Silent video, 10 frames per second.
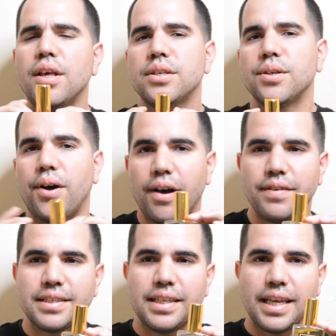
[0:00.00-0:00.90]
So
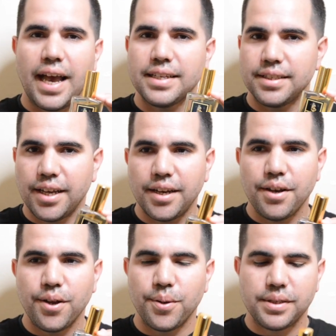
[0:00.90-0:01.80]
obviously it has a ton of
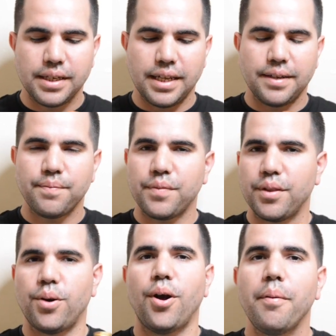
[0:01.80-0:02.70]
notes in it.
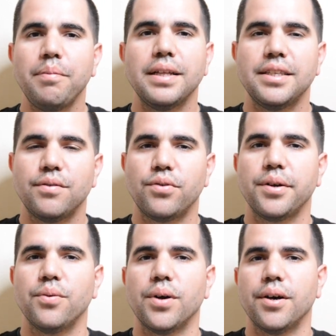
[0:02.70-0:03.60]
They're all blended
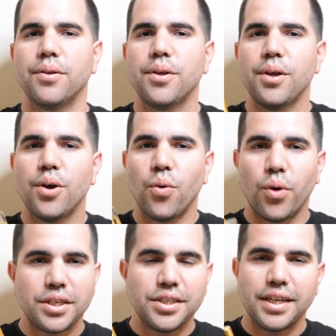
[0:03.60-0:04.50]
very well.
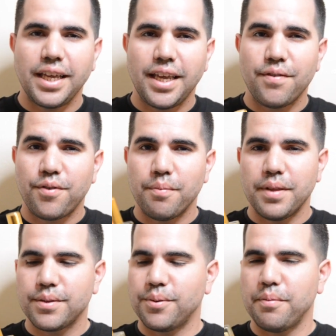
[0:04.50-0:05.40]
What you're gonna get from
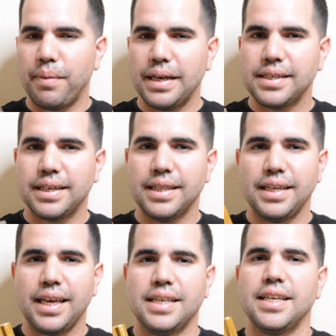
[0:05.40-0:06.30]
this one
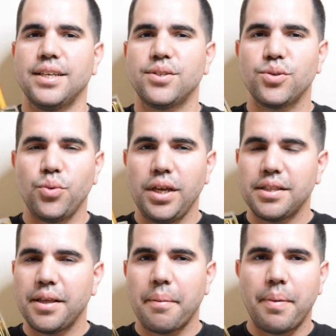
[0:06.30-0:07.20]
basically is a sweet,
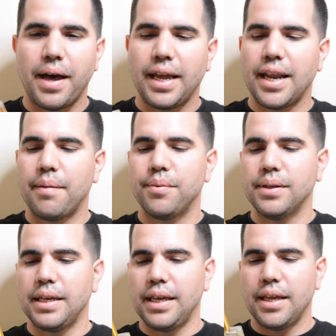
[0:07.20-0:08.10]

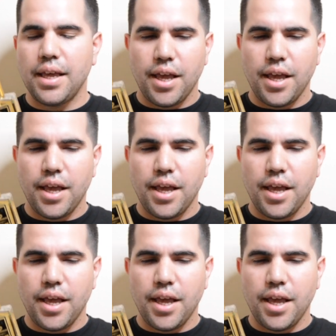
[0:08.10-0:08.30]
pineapple-y,